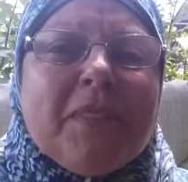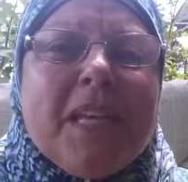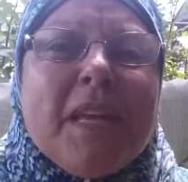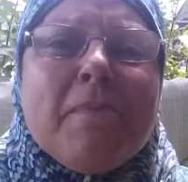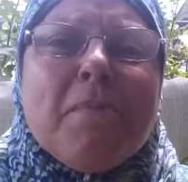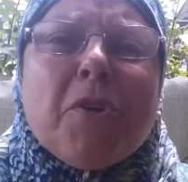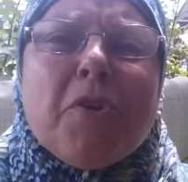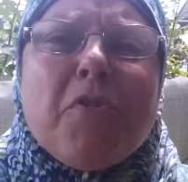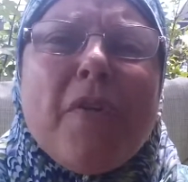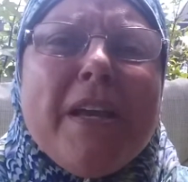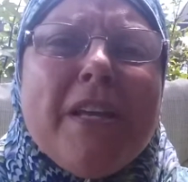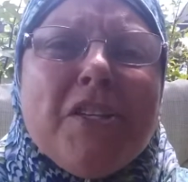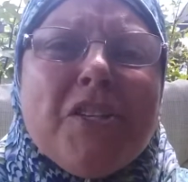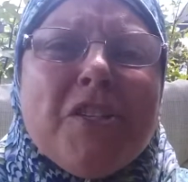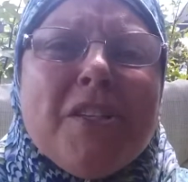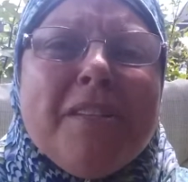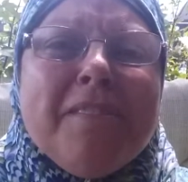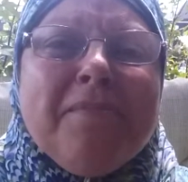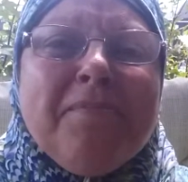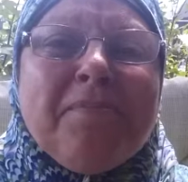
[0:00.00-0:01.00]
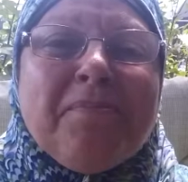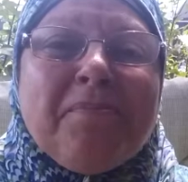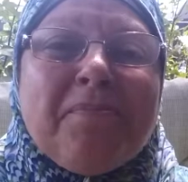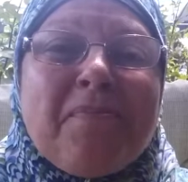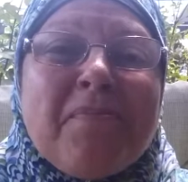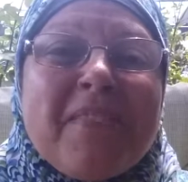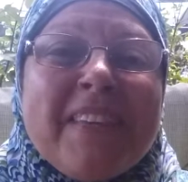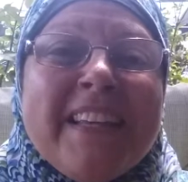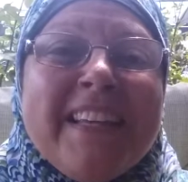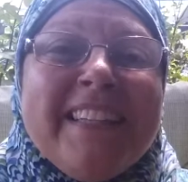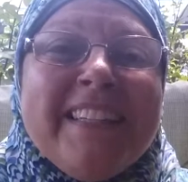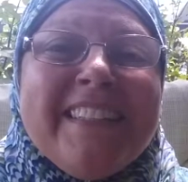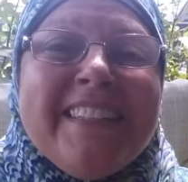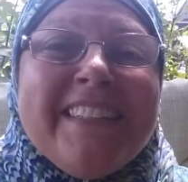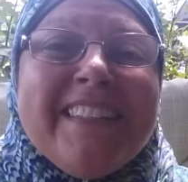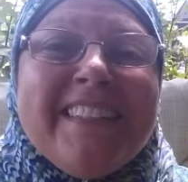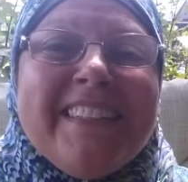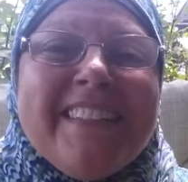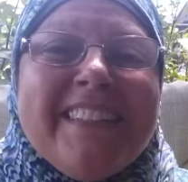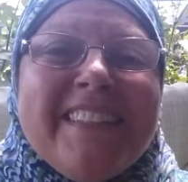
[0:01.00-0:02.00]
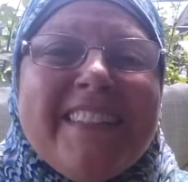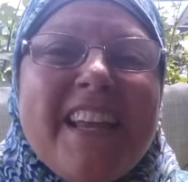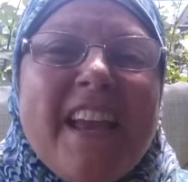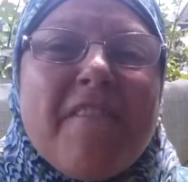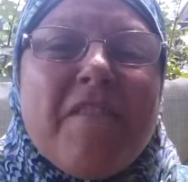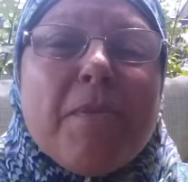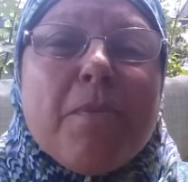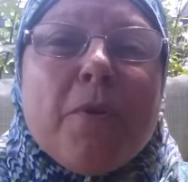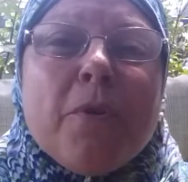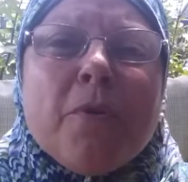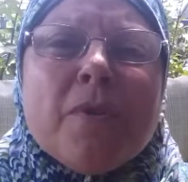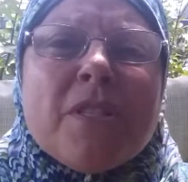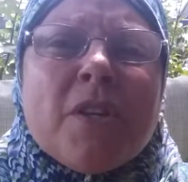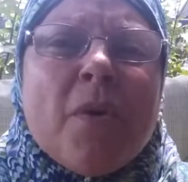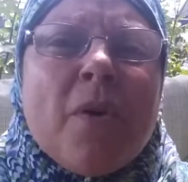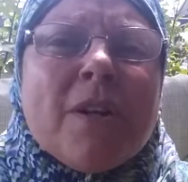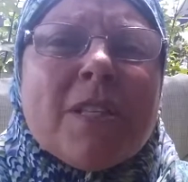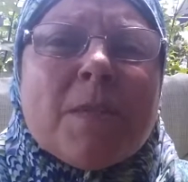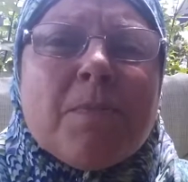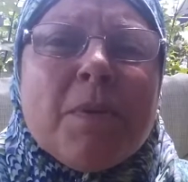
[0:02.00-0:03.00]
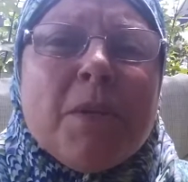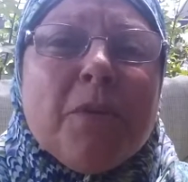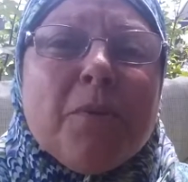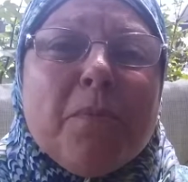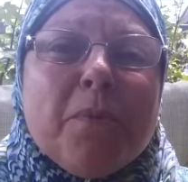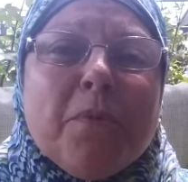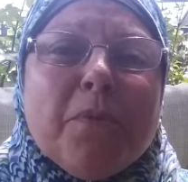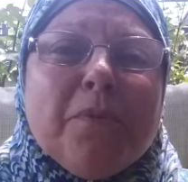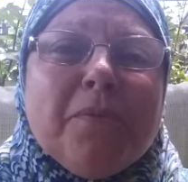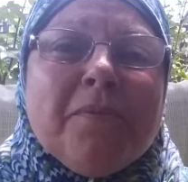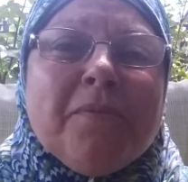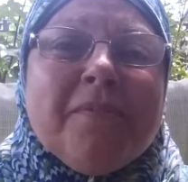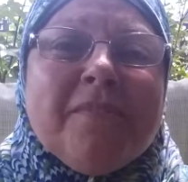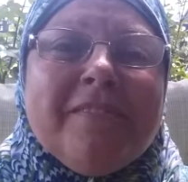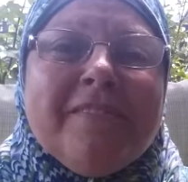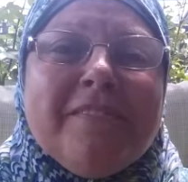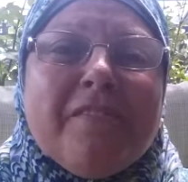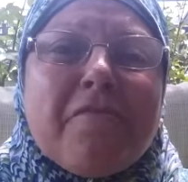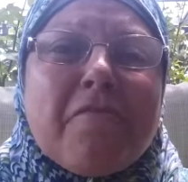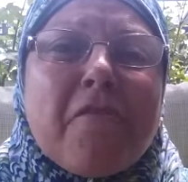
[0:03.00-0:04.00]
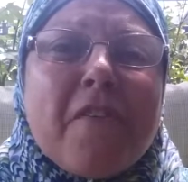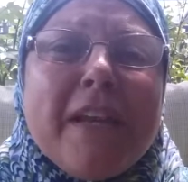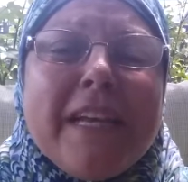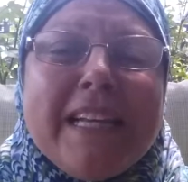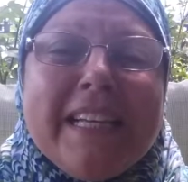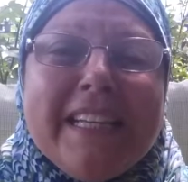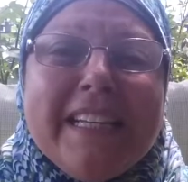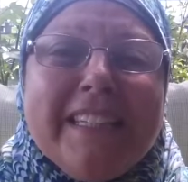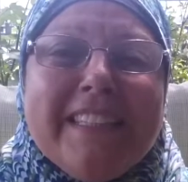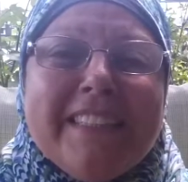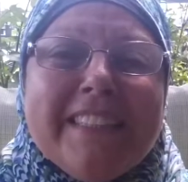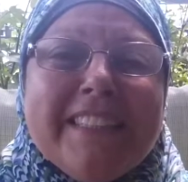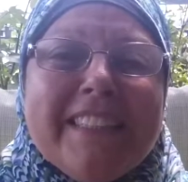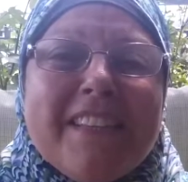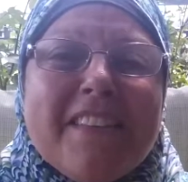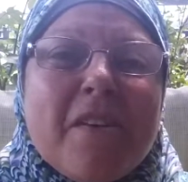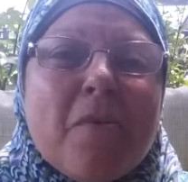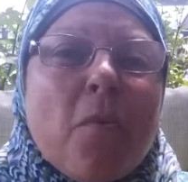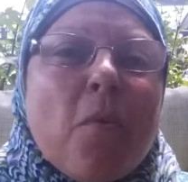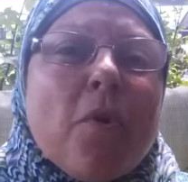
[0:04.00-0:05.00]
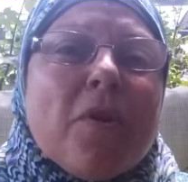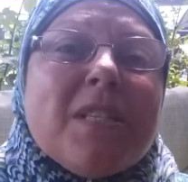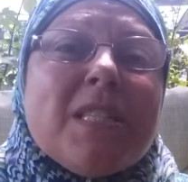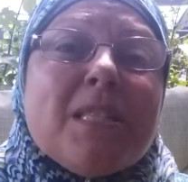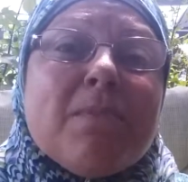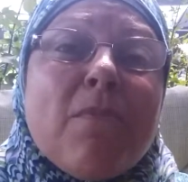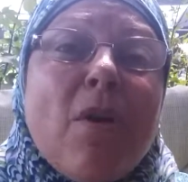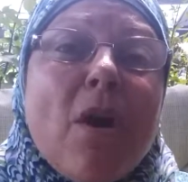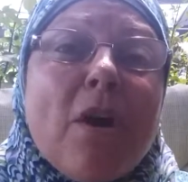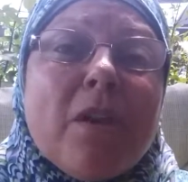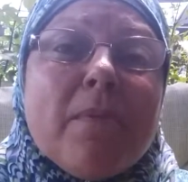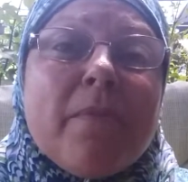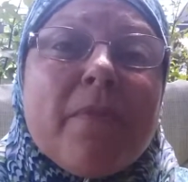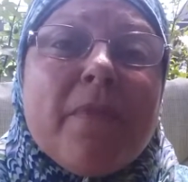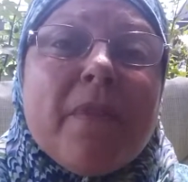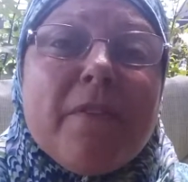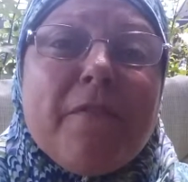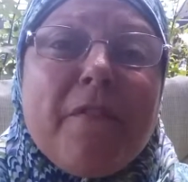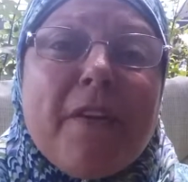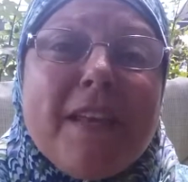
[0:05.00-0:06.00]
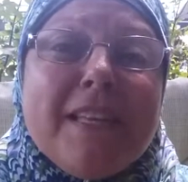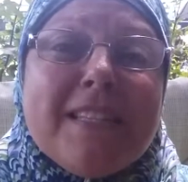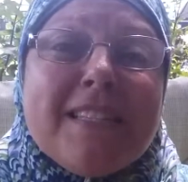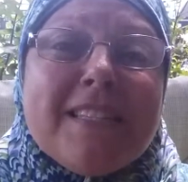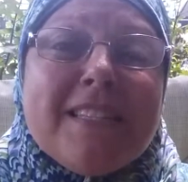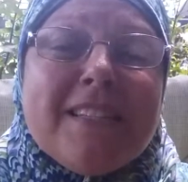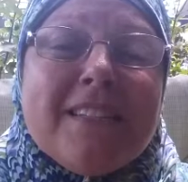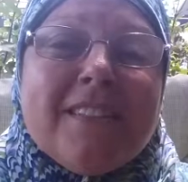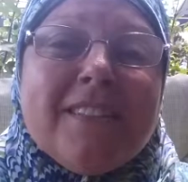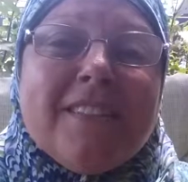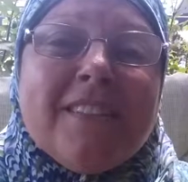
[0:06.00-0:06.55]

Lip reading: immigration. Everybody was so hospitable, friendly. They wore a smile on their face.